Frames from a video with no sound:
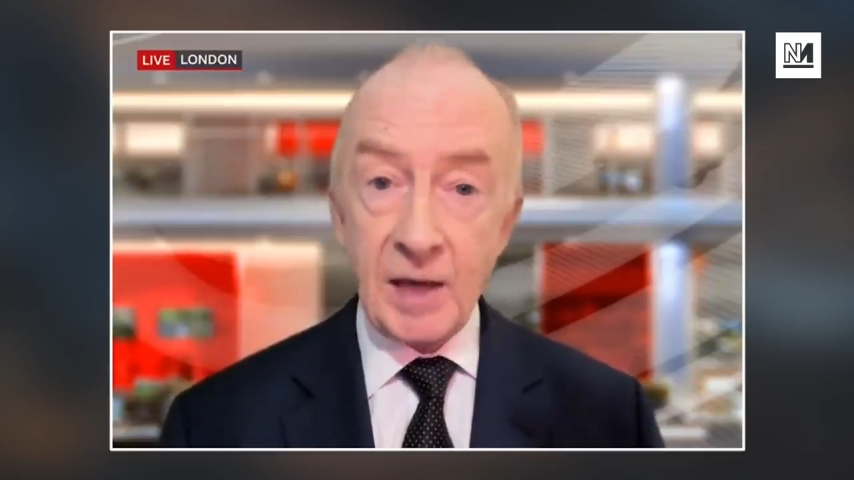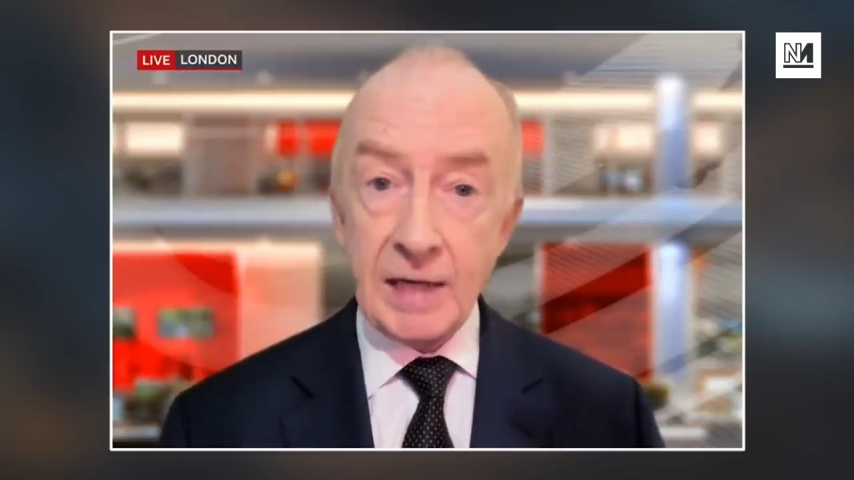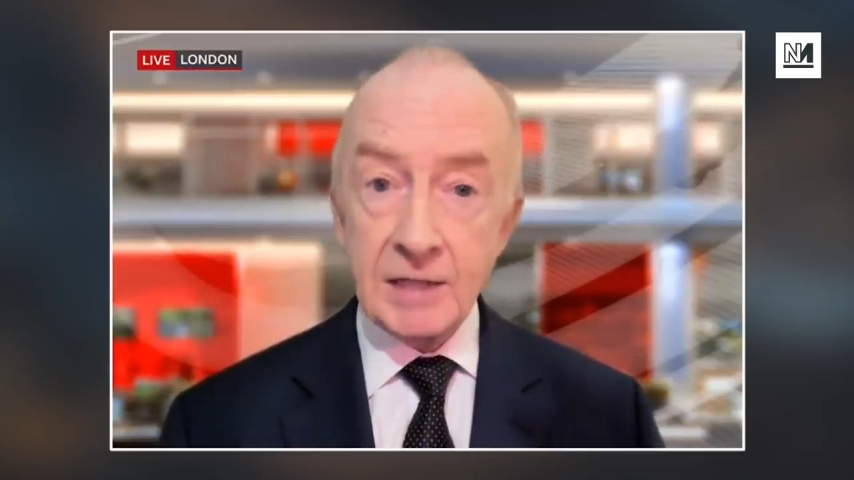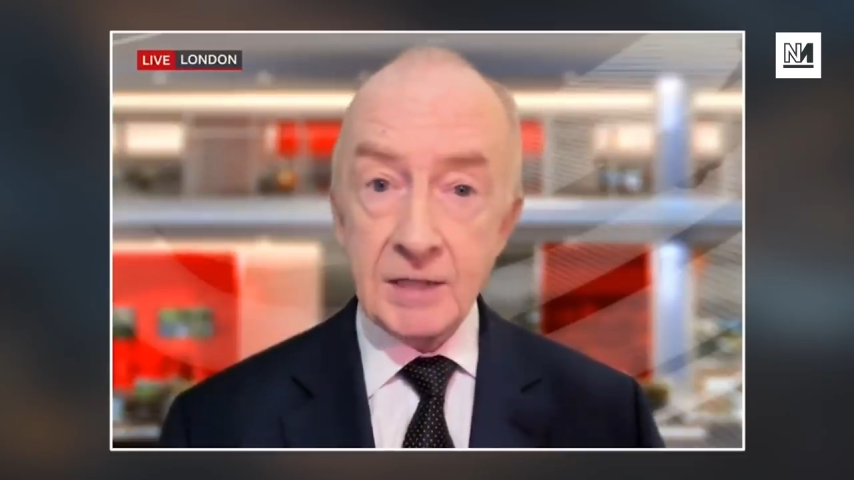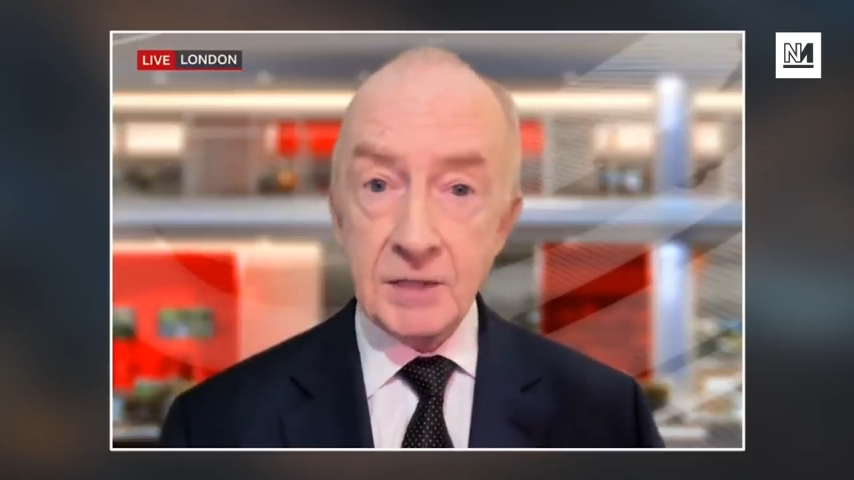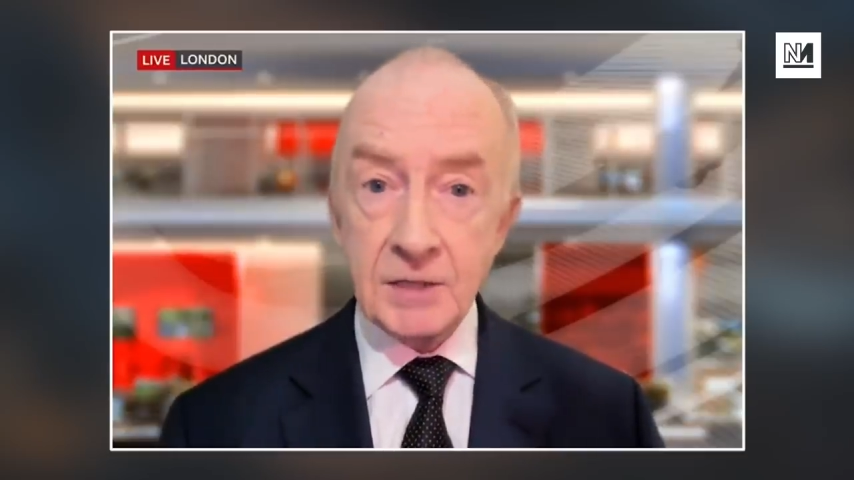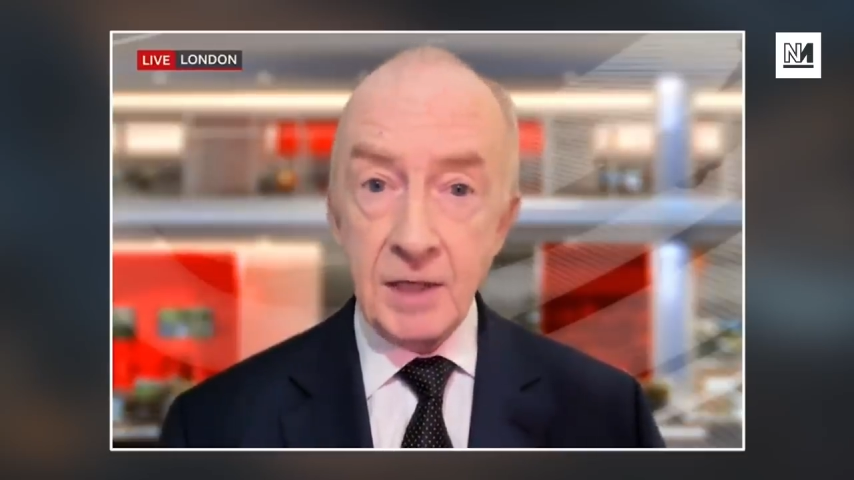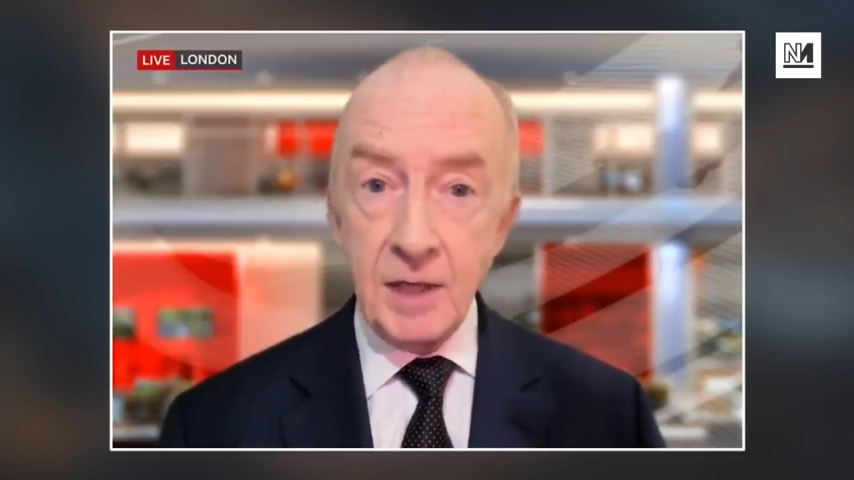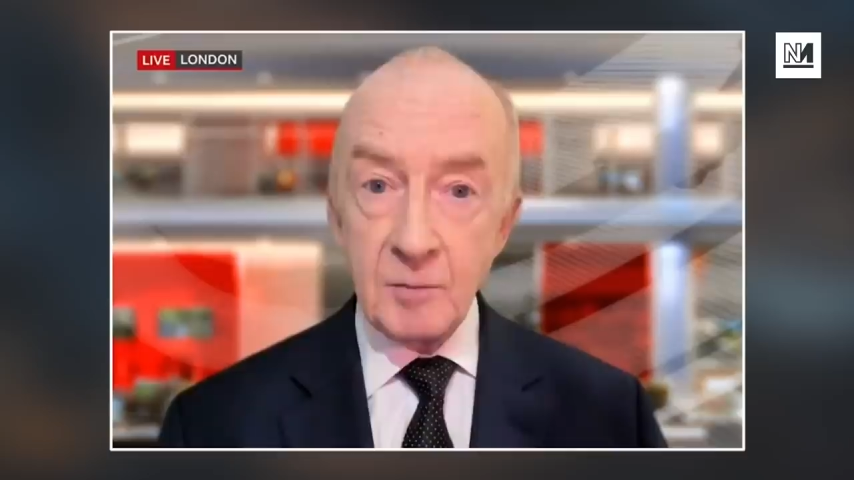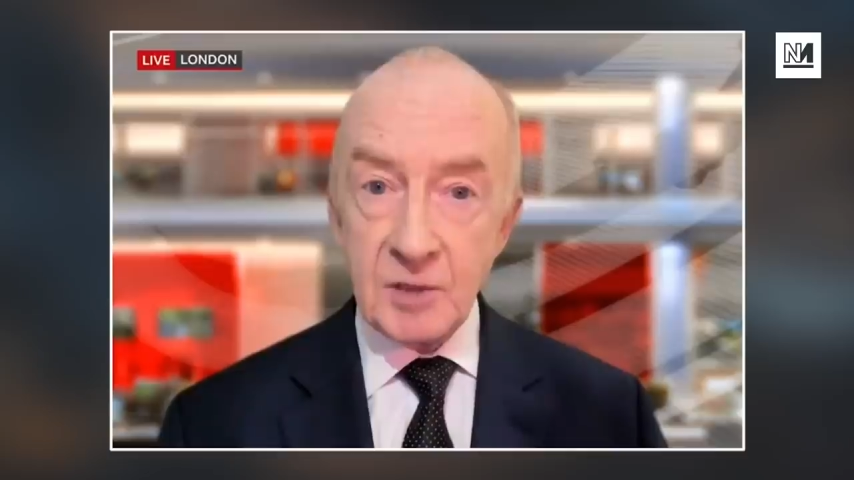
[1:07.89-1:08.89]
the palace's
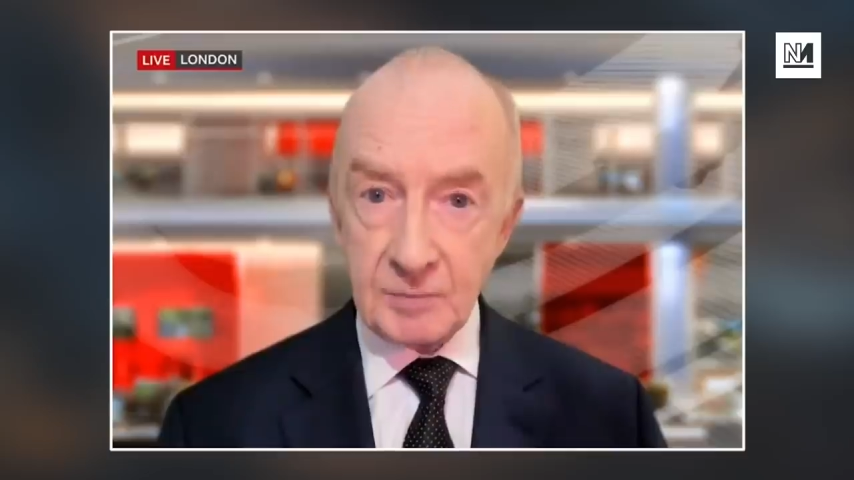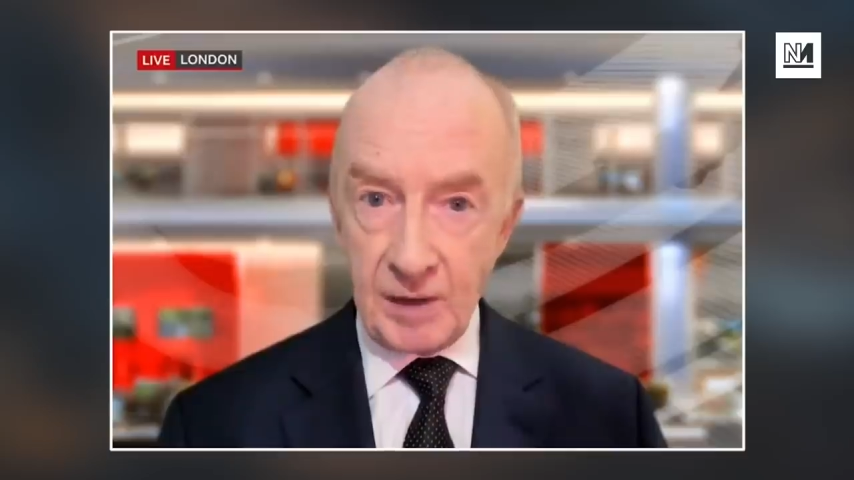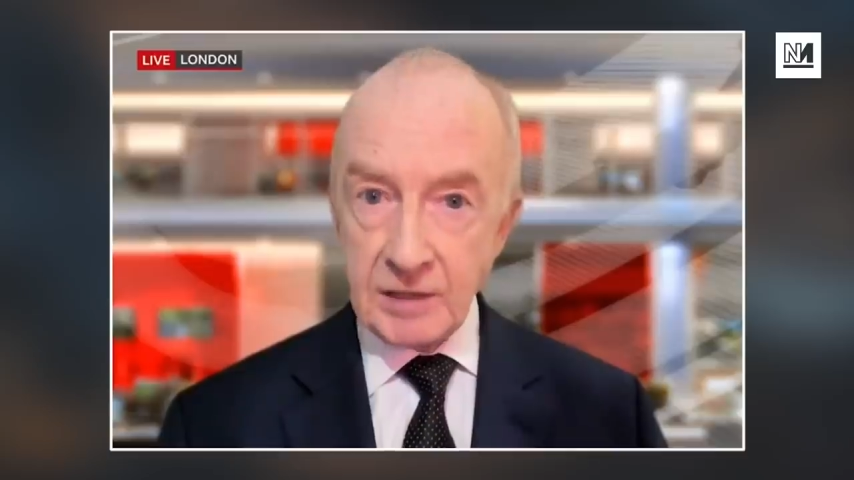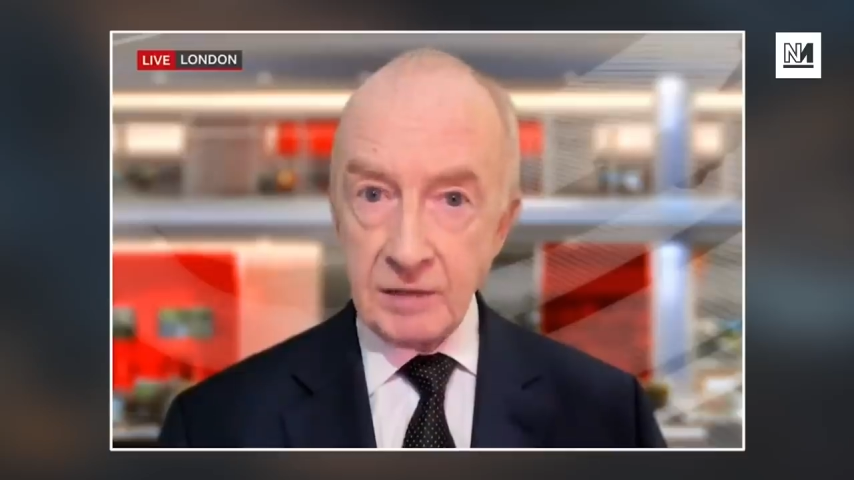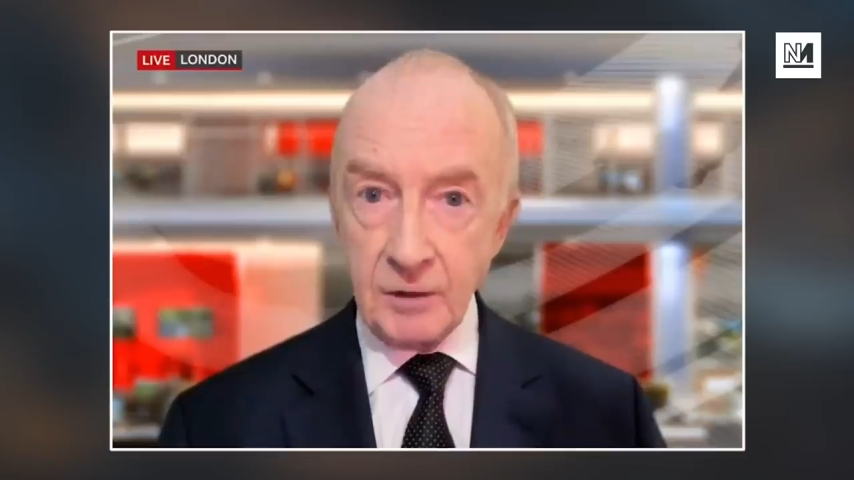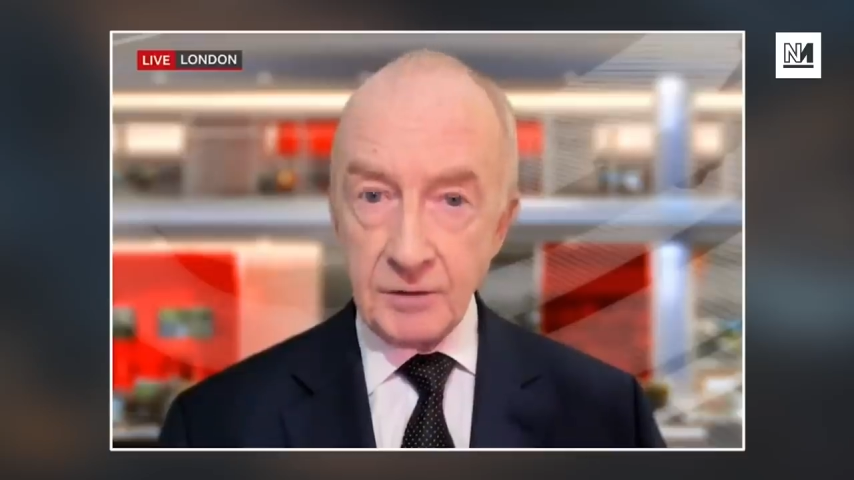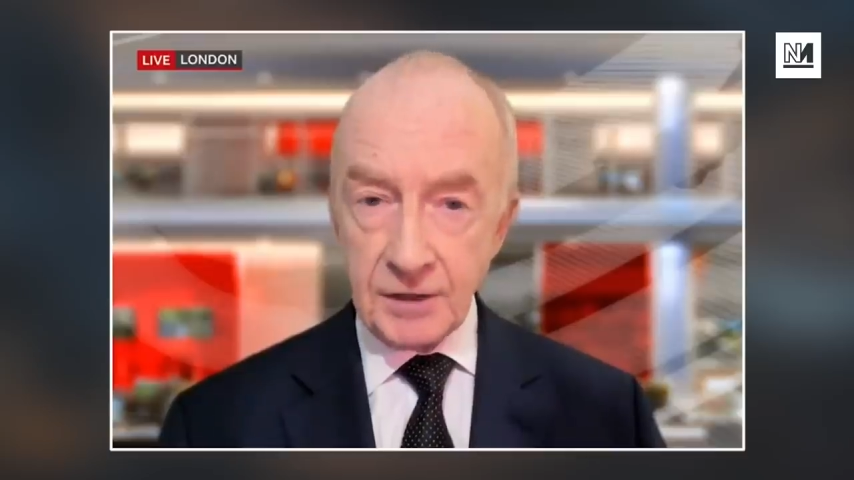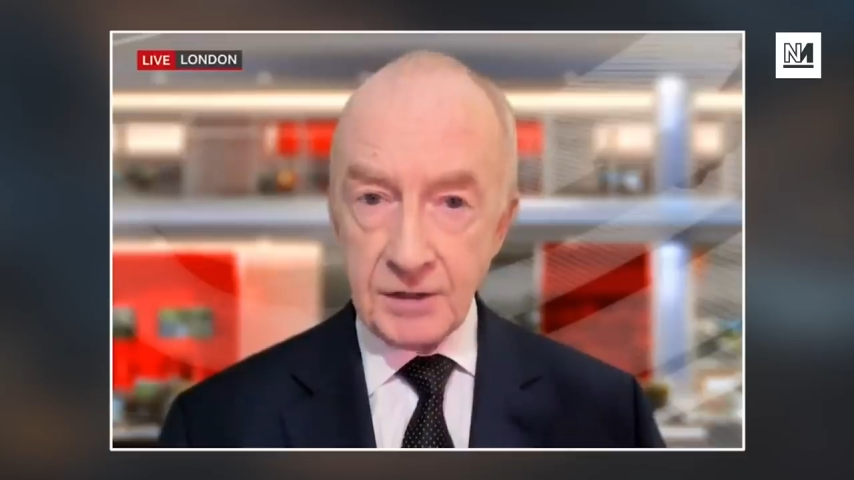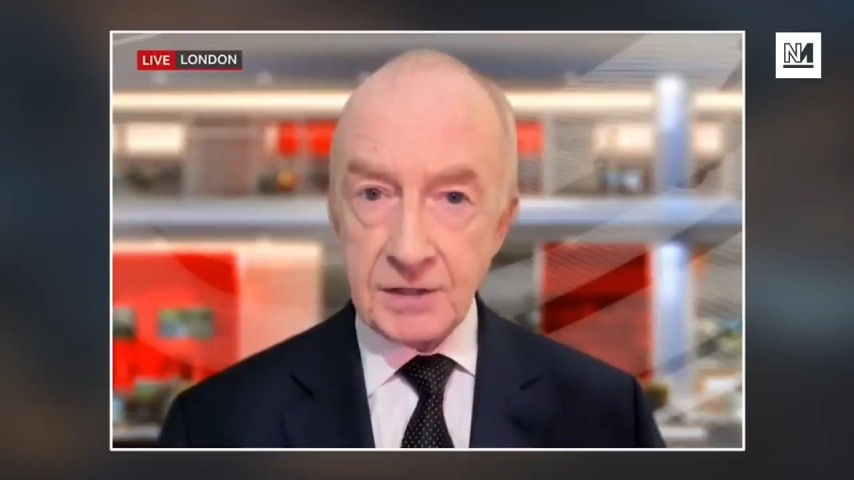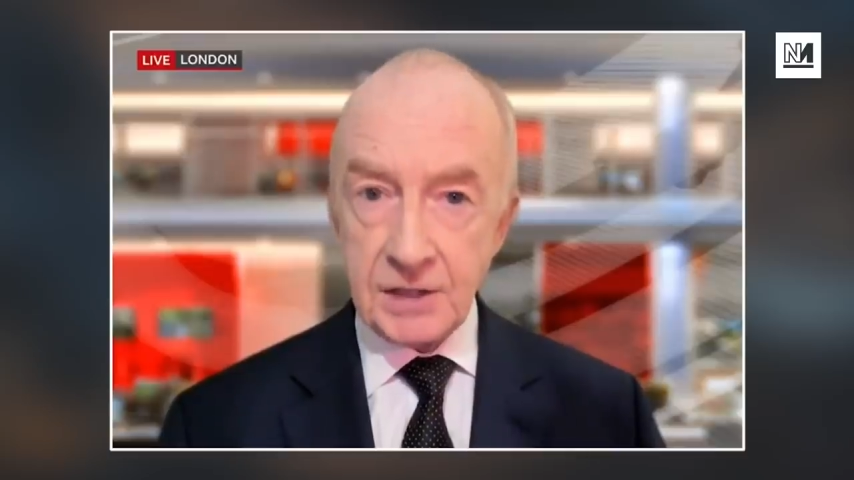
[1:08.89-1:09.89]
perspective on this,